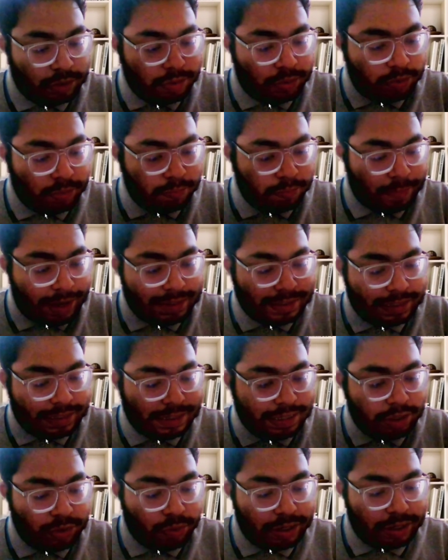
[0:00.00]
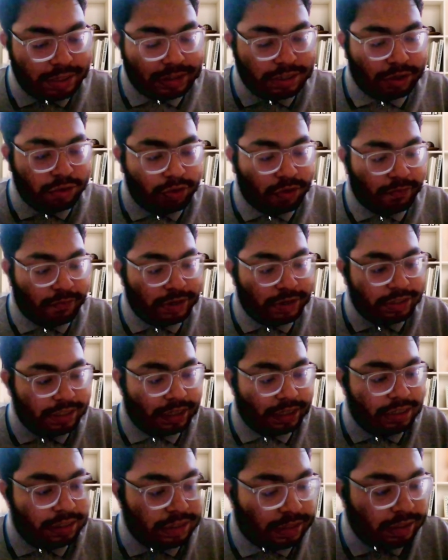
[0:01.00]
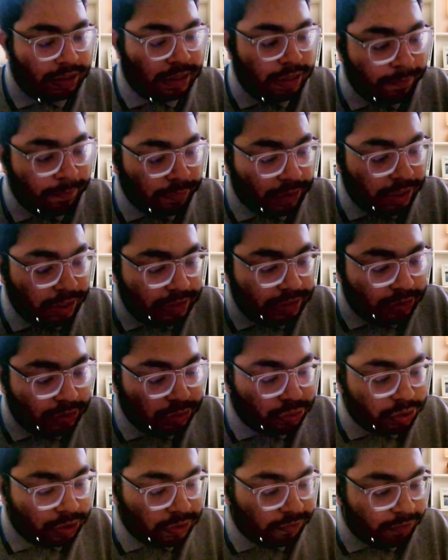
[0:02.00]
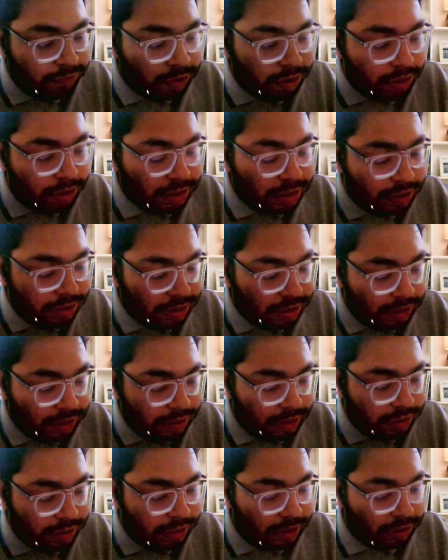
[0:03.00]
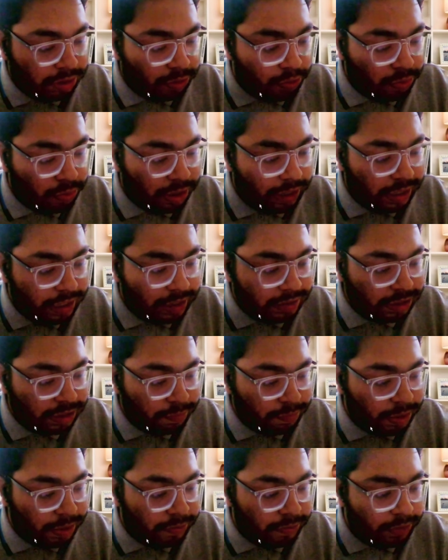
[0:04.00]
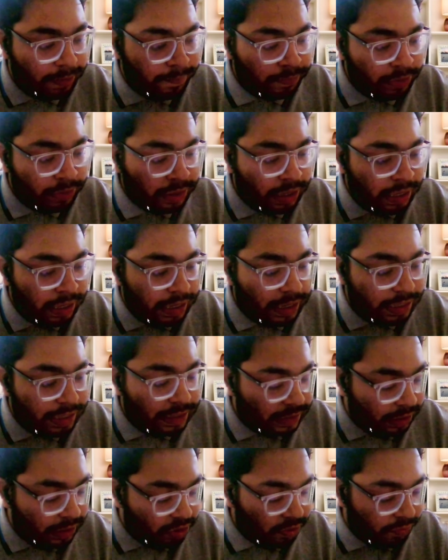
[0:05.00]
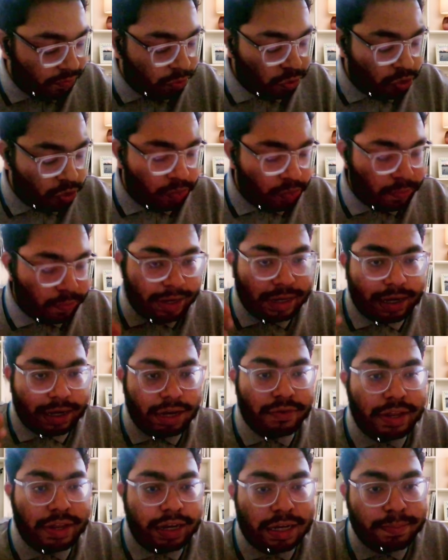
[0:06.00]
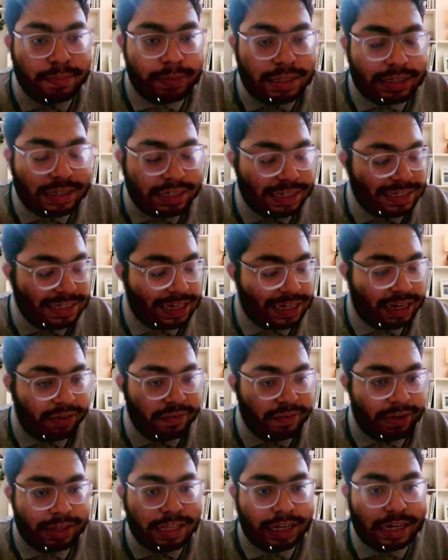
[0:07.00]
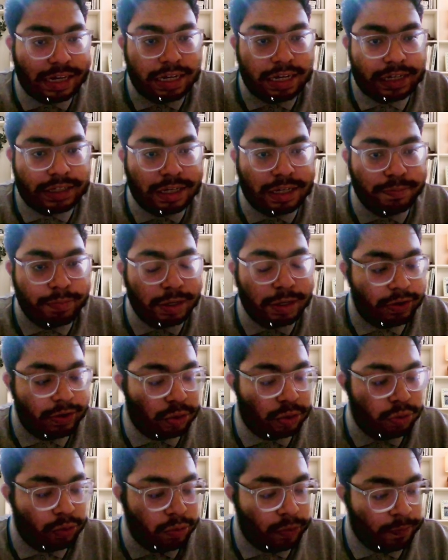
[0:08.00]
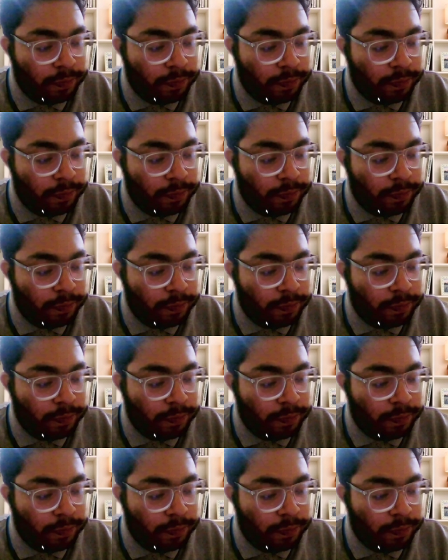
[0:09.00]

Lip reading: bi-serial correlation coefficient is used for the correlation between, instead of two numerical variables, it signifies the relation between two